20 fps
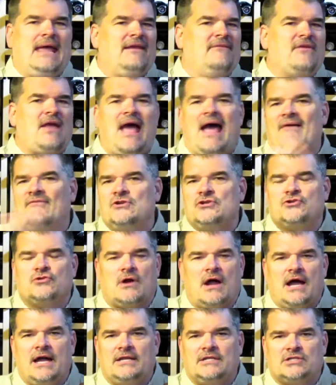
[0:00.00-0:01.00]
and if you haven't
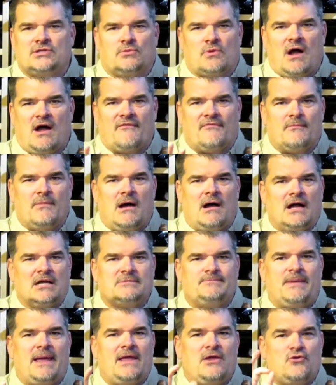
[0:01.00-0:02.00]
tried Syrah from
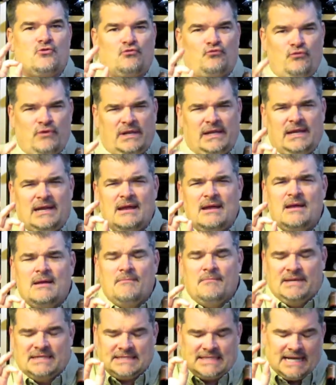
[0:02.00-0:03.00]
Hawke's Bay, you're really
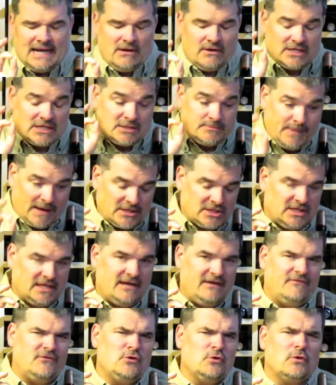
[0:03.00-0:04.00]
missing out,
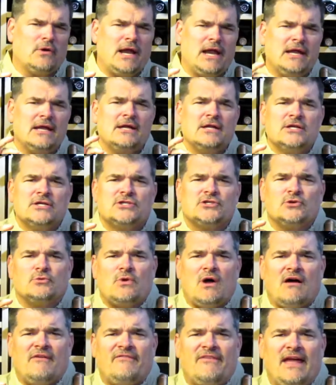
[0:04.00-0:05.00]
especially if you're a
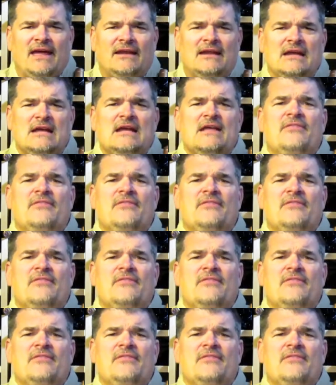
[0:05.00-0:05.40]
Syrah fan.